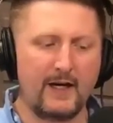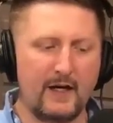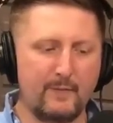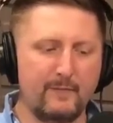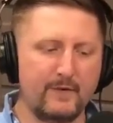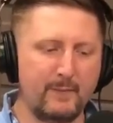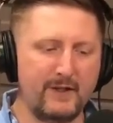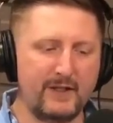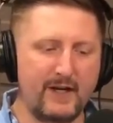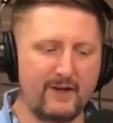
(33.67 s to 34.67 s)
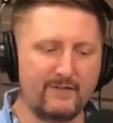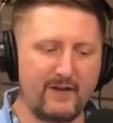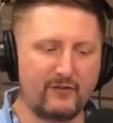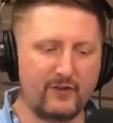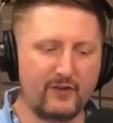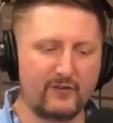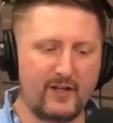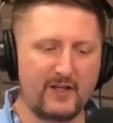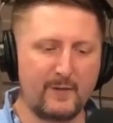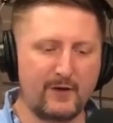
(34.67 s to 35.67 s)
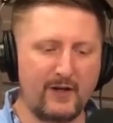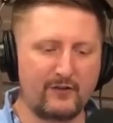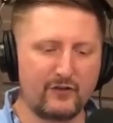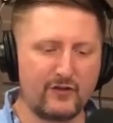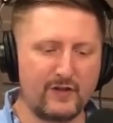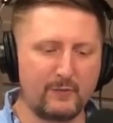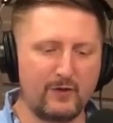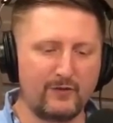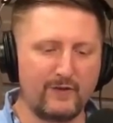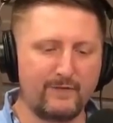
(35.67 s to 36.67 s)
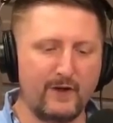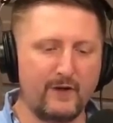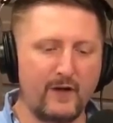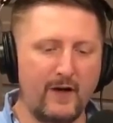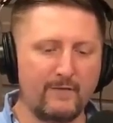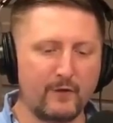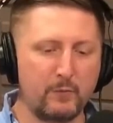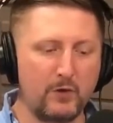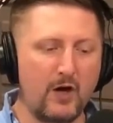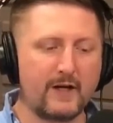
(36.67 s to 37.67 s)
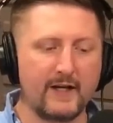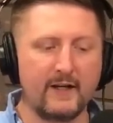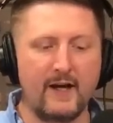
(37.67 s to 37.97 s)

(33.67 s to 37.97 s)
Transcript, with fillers: Um, the billionaire investor said Democrats are shooting themselves in the foot uh, for blocking